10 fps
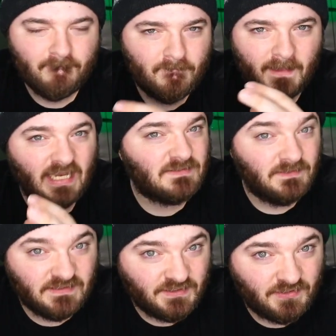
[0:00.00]

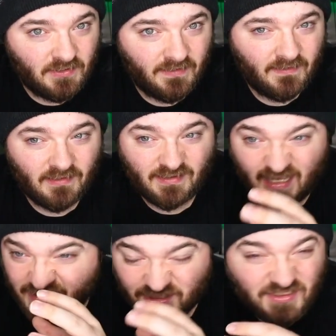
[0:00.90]
exposition or anything like
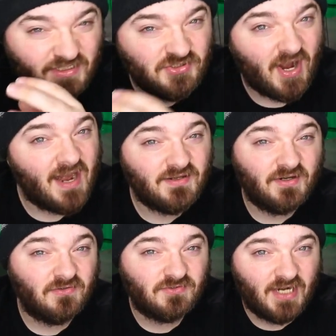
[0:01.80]
that. It's just a dragon
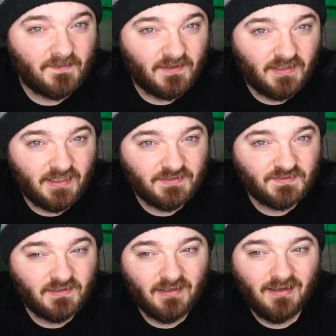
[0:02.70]
turtle trapped in the
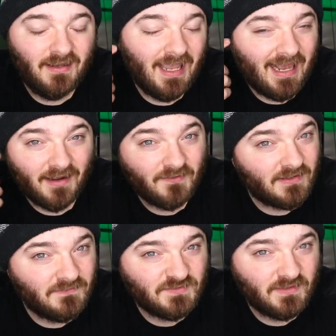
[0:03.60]
desert, and I thought
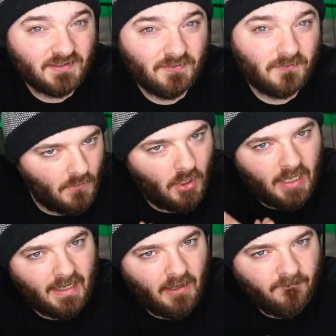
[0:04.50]
that was really cool. All
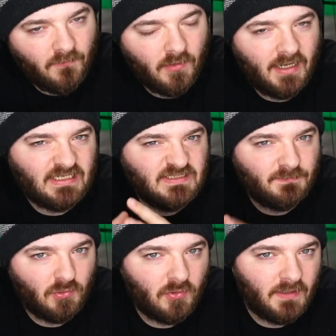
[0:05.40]
right, now for
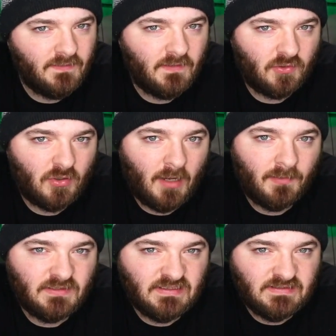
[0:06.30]
exploring the
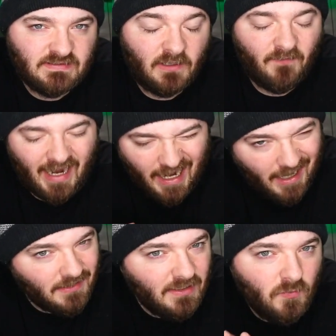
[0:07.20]
necropolis itself. I
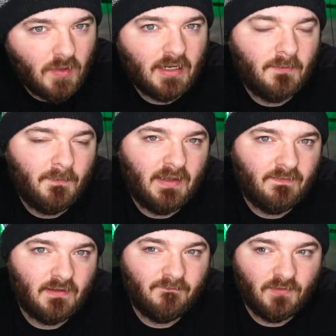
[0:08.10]
highly
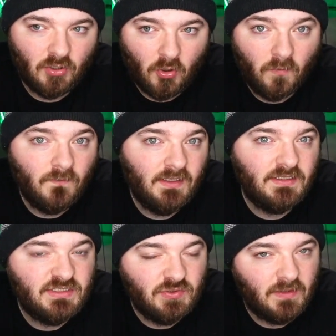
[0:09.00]
recommend that if you're only
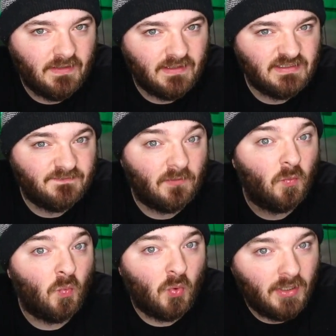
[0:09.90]
doing this for
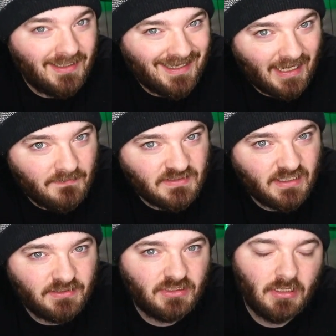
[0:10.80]
one game
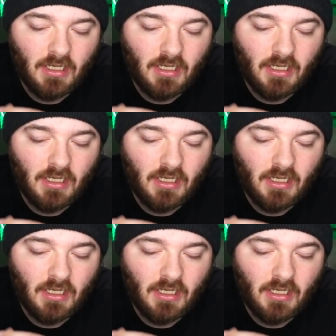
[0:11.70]
session,